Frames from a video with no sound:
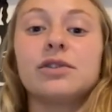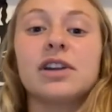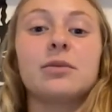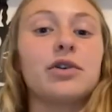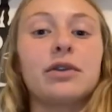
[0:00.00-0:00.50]
like
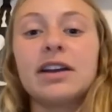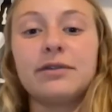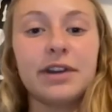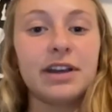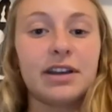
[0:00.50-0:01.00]

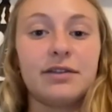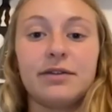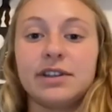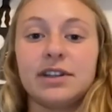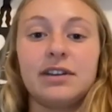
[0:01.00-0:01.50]
Moravian,
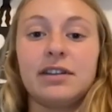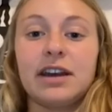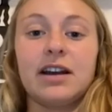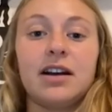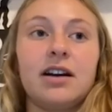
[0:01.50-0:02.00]
visited
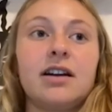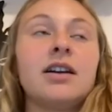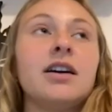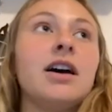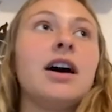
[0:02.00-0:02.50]
there.
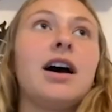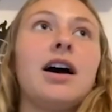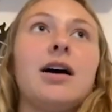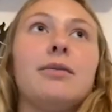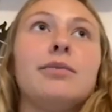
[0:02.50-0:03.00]

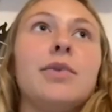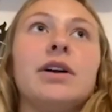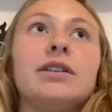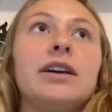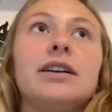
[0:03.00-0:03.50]

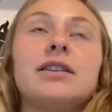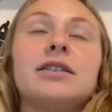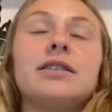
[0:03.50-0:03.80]
But, like,